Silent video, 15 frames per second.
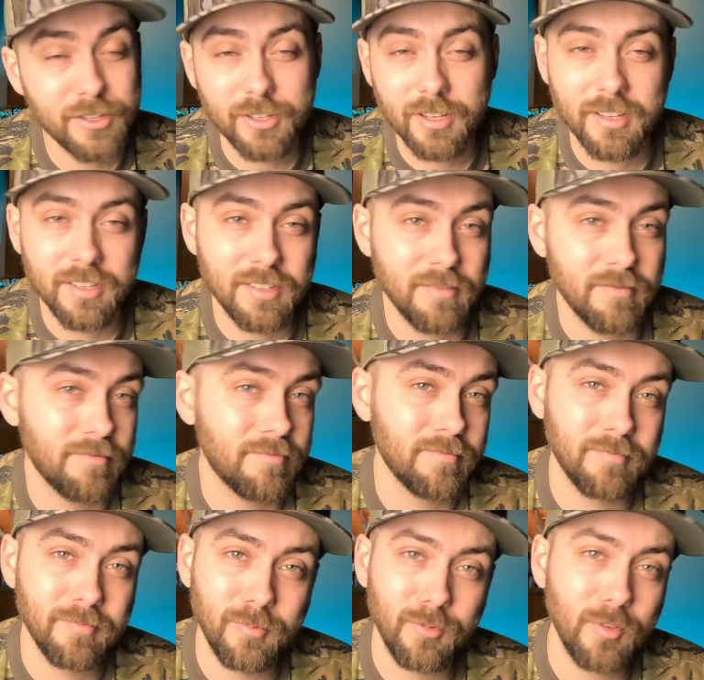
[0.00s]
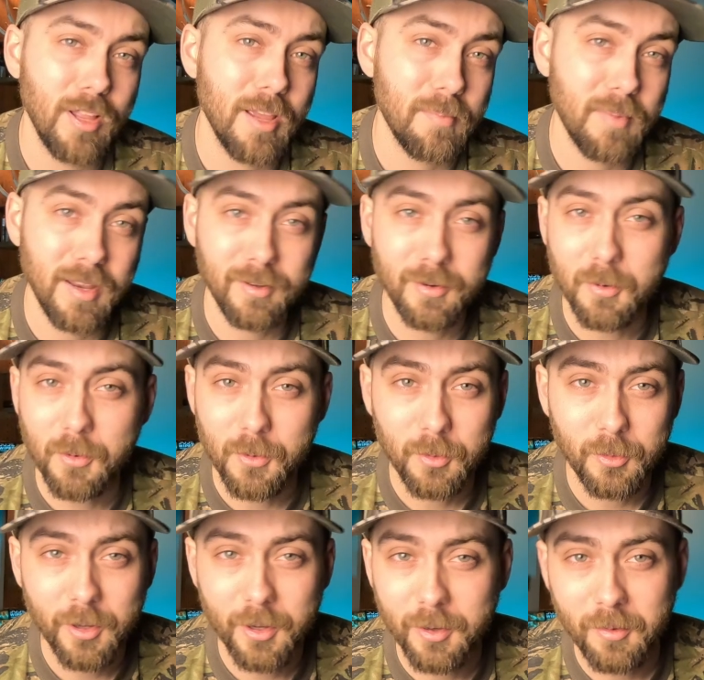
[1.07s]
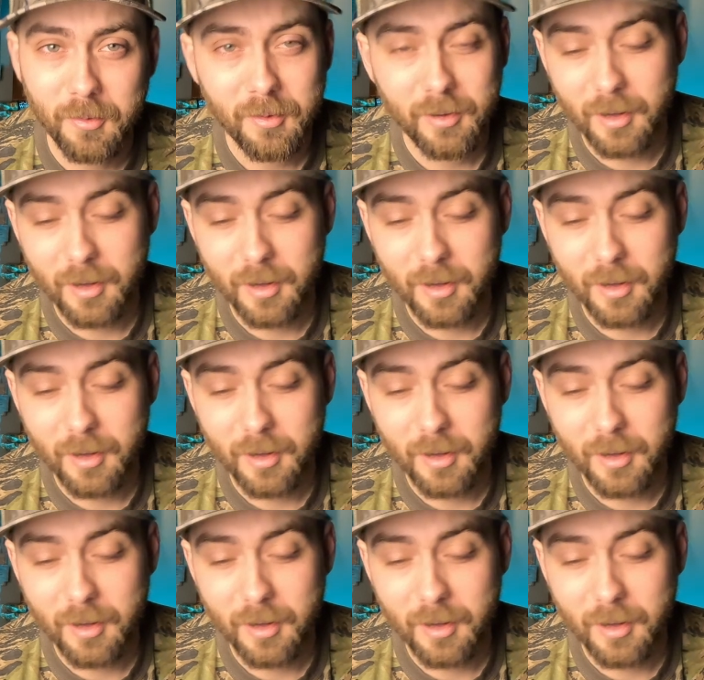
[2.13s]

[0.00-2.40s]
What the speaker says: just flipping cool, dude.